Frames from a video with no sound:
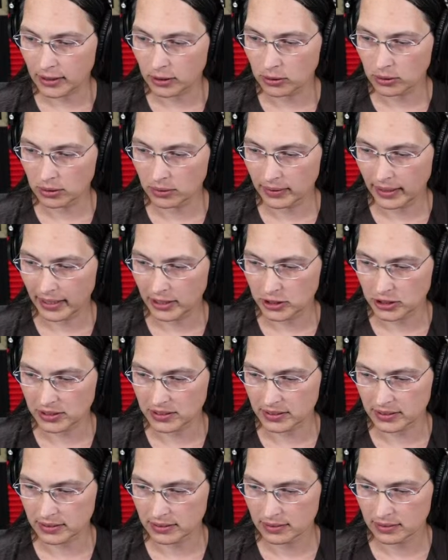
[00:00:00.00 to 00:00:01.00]

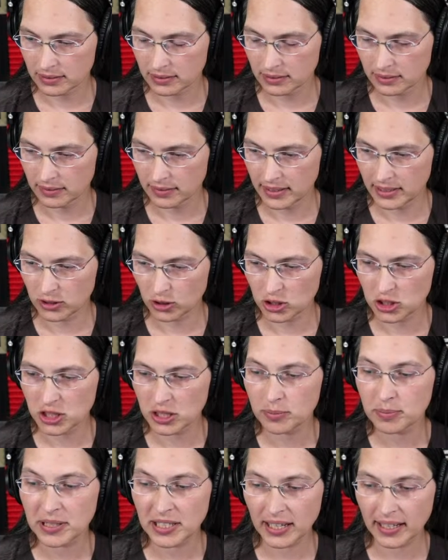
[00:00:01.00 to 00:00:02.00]
locations. These are
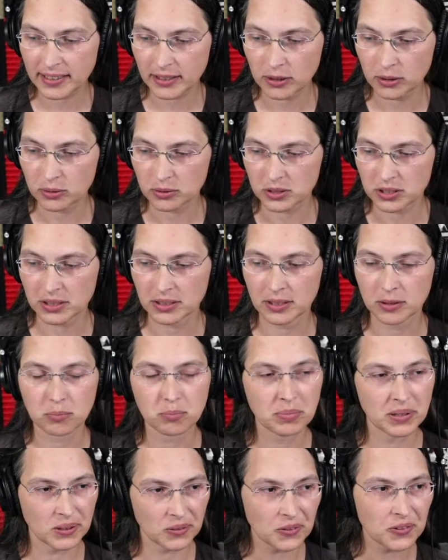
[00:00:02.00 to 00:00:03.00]
GPIOs
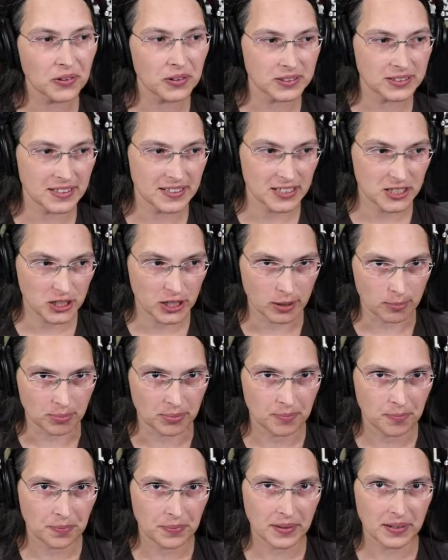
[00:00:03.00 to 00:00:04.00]
built onto the chip.
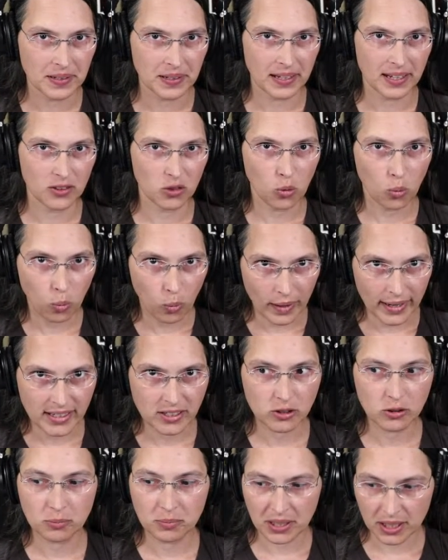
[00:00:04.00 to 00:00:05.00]
And the way
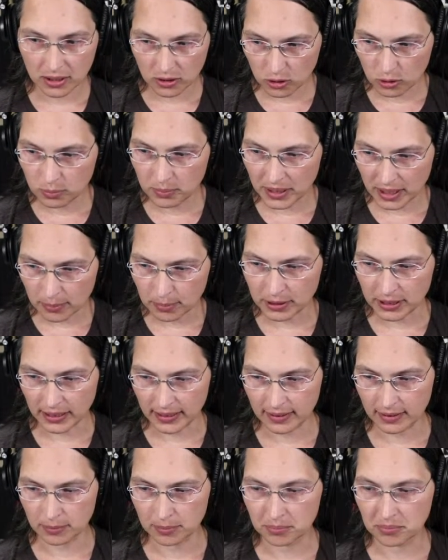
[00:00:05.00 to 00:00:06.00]
you manipulate
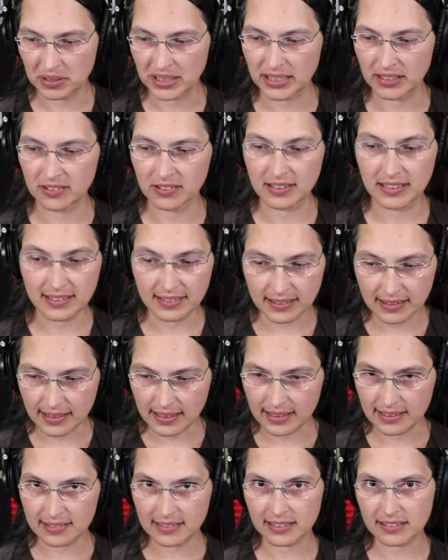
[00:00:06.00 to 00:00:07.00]
them, because the
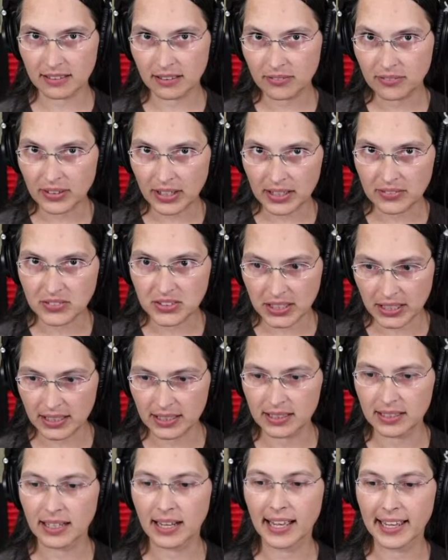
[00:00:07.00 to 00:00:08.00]

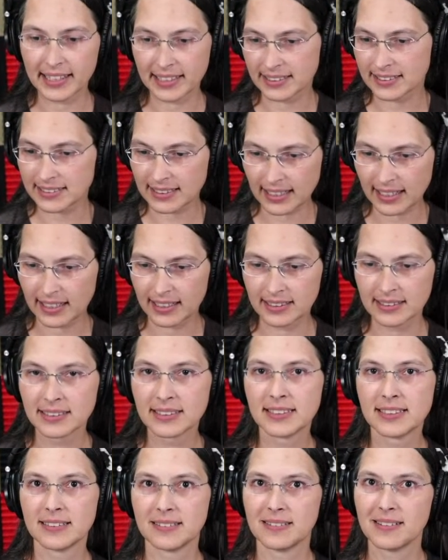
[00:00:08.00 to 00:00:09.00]
6510 ISA
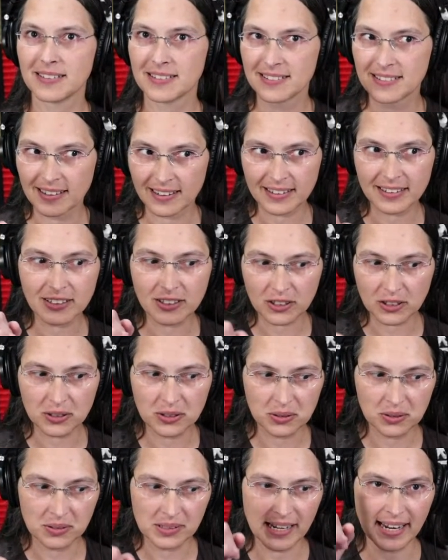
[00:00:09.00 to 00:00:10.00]
does not
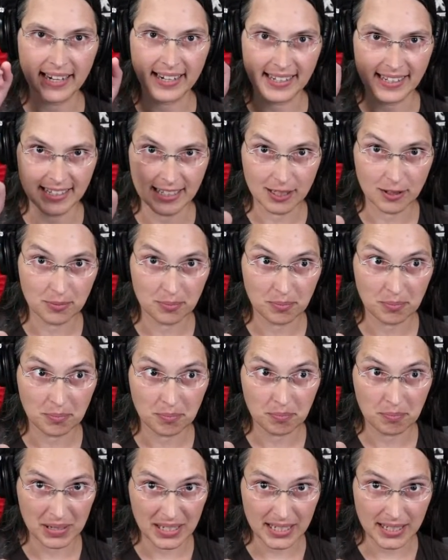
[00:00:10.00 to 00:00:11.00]
include an in
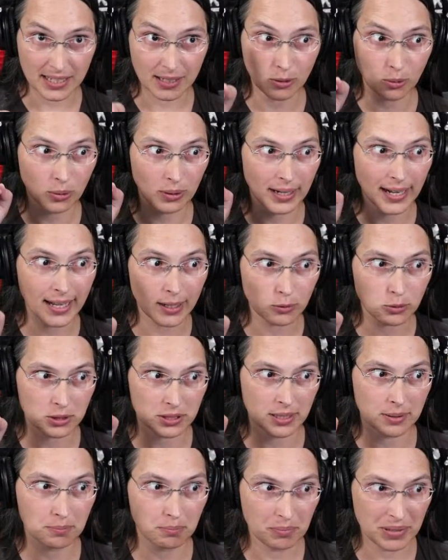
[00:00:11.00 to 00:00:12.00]
B or out
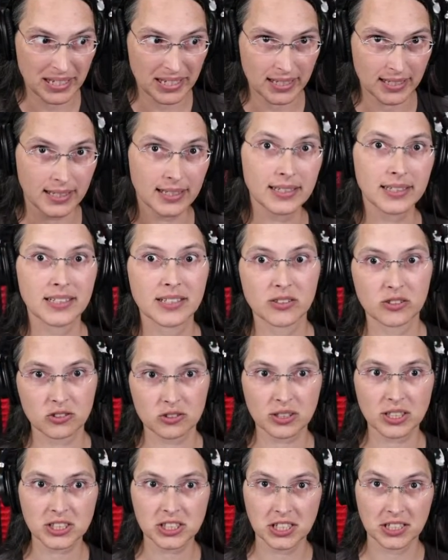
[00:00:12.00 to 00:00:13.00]
B
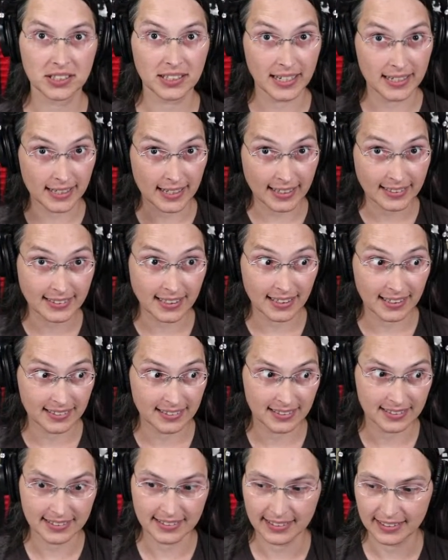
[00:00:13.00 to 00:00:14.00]
instruction like
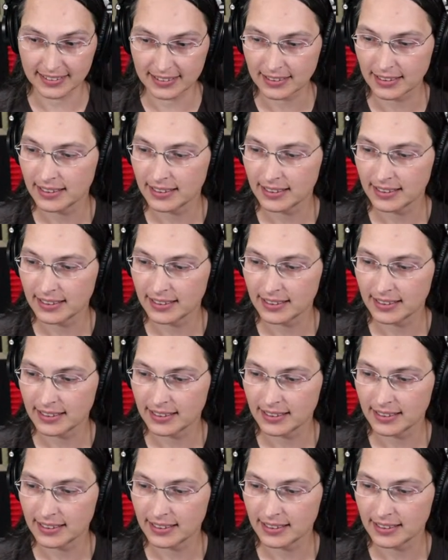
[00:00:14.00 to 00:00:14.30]
x86 does,